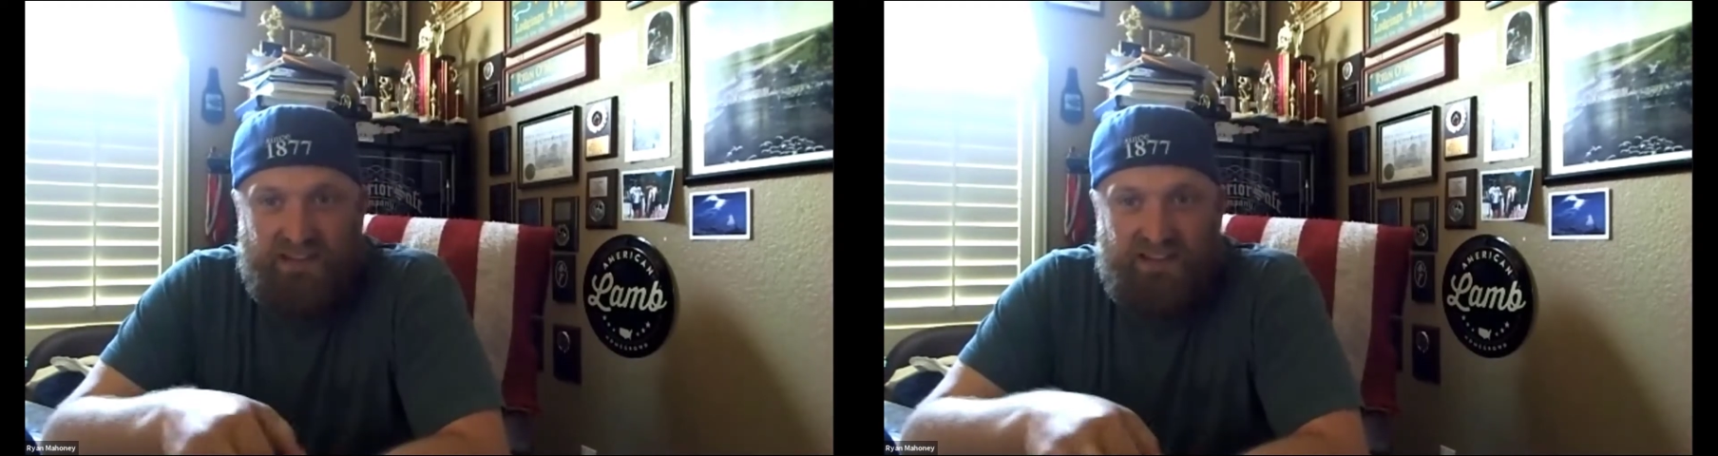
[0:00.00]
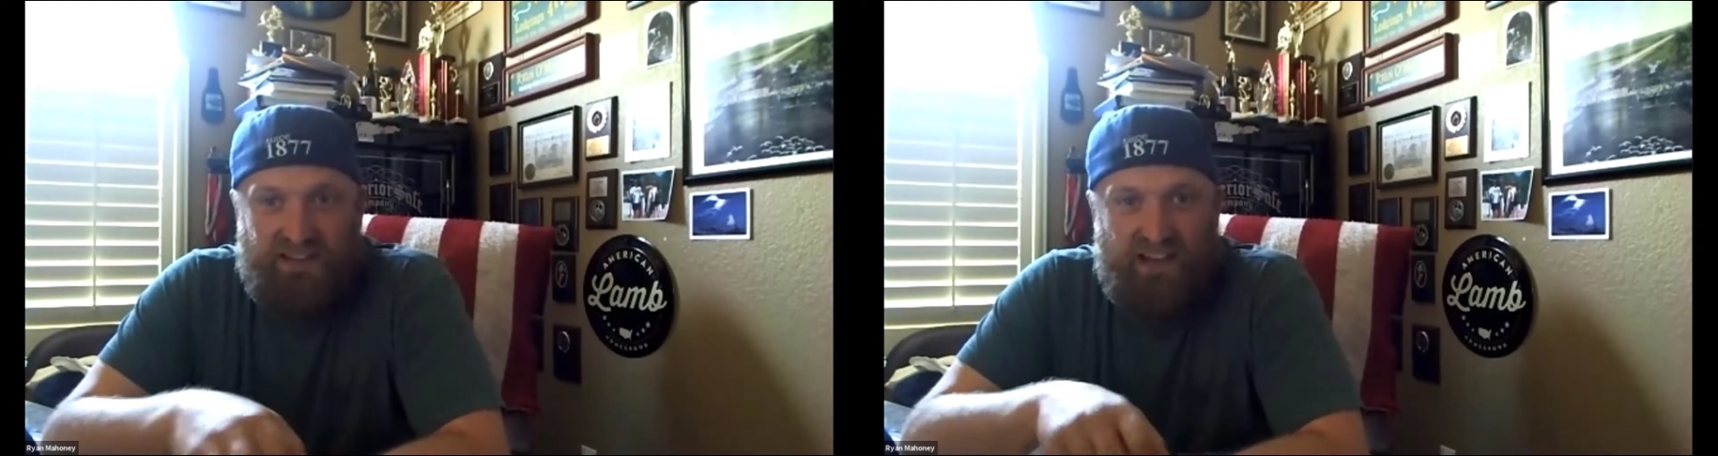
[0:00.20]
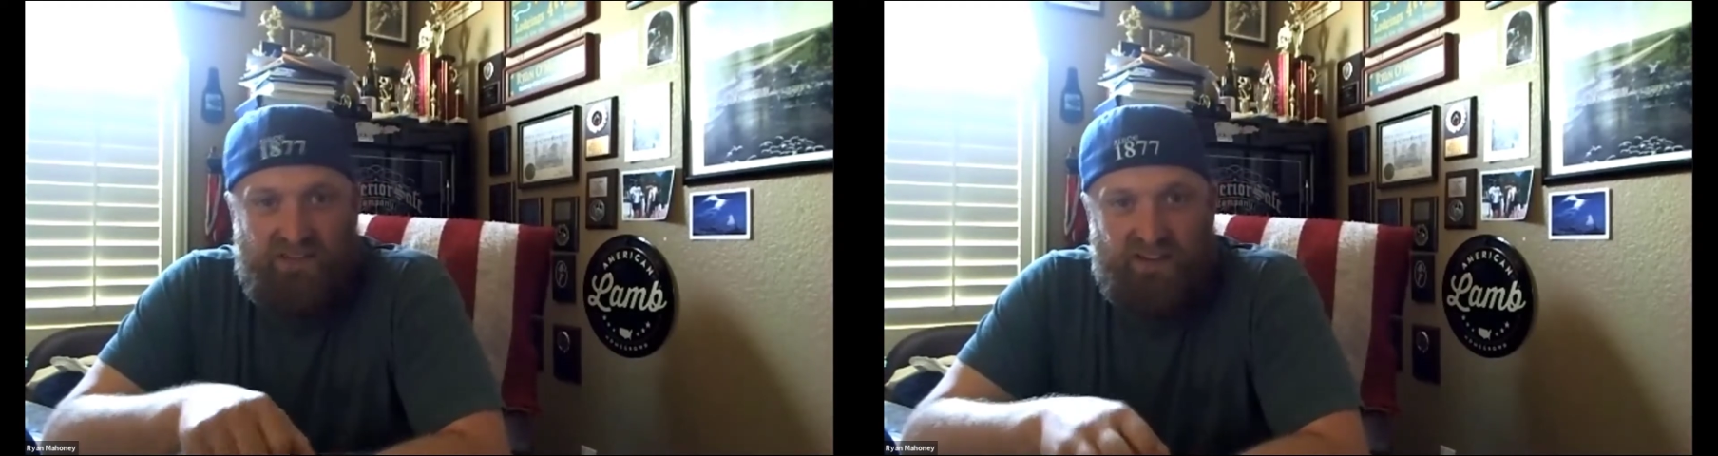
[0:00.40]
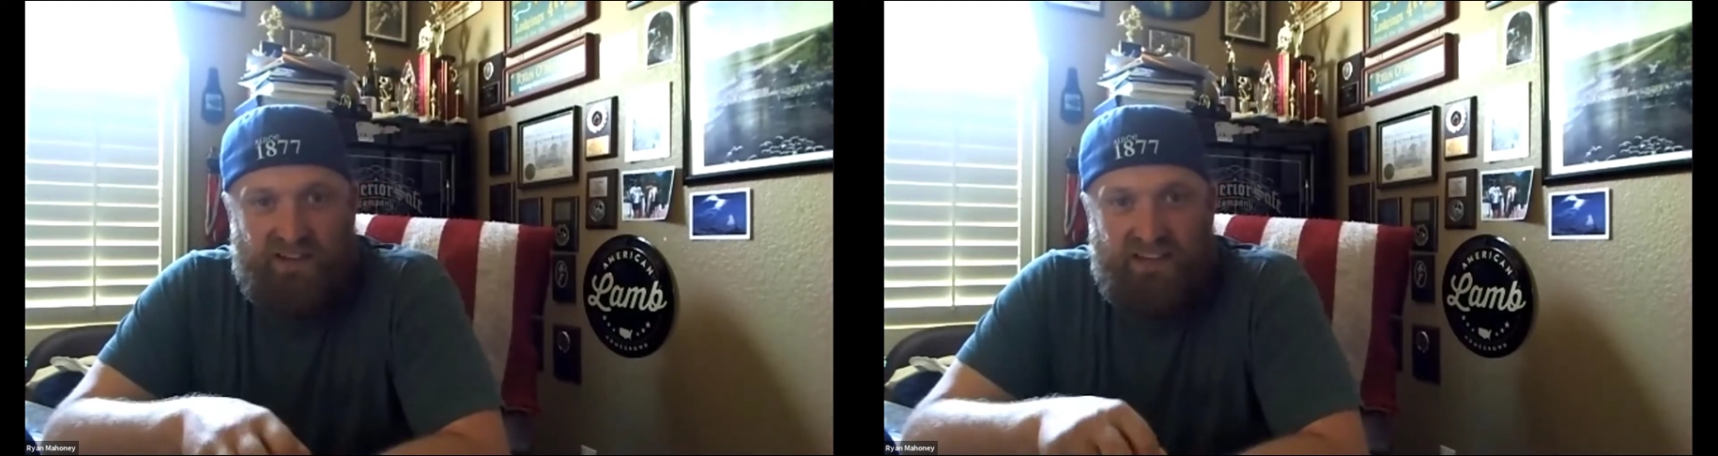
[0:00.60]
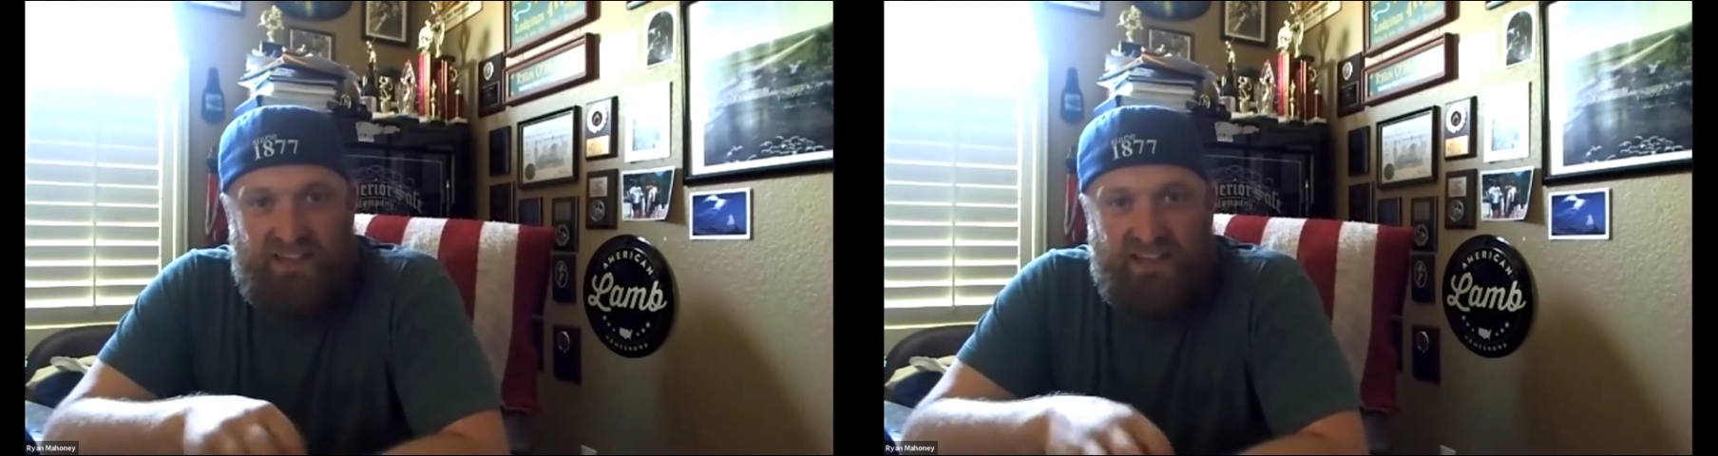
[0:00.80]
the
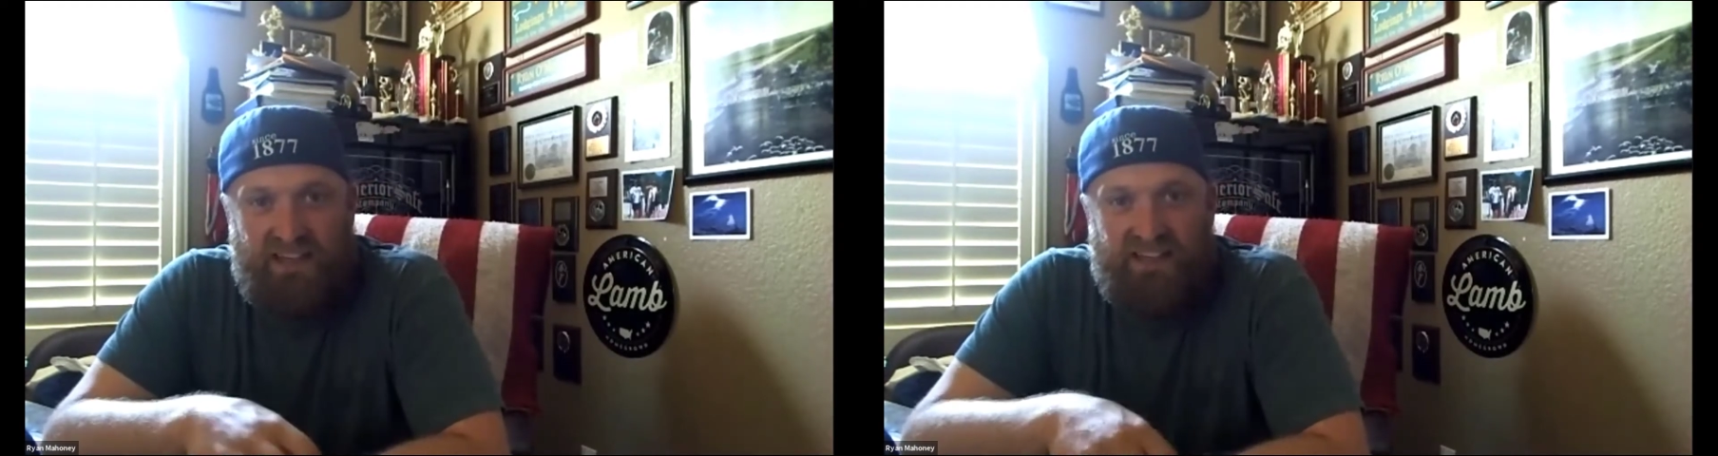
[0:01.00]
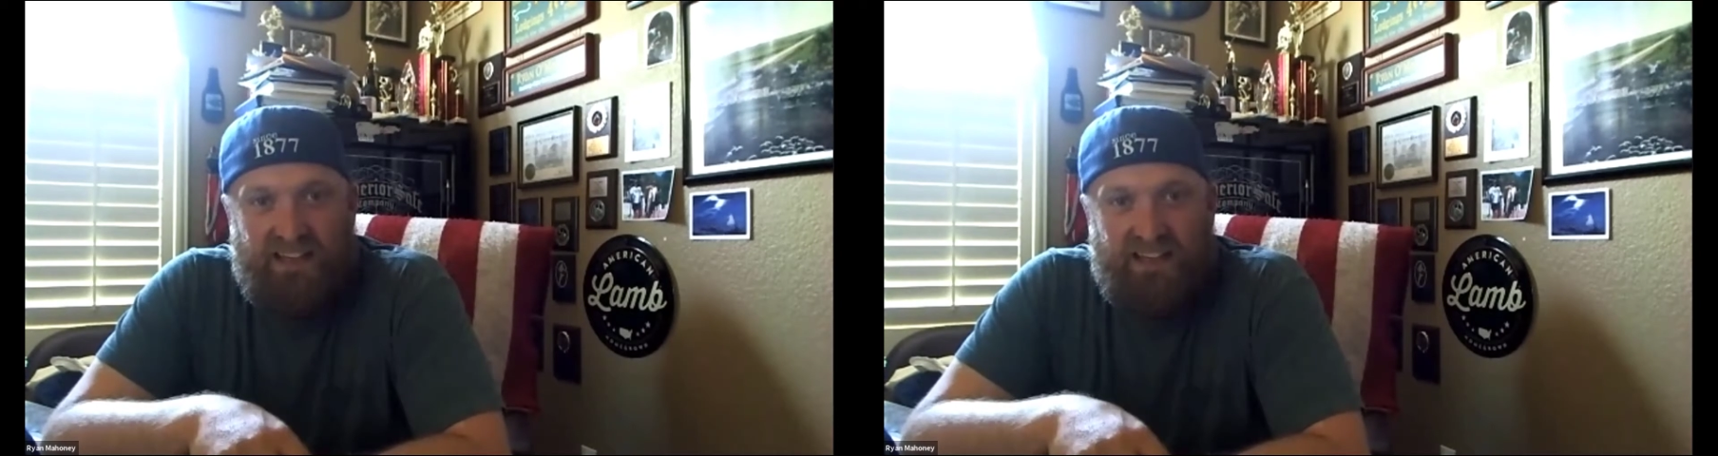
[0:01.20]
livestock in the heat.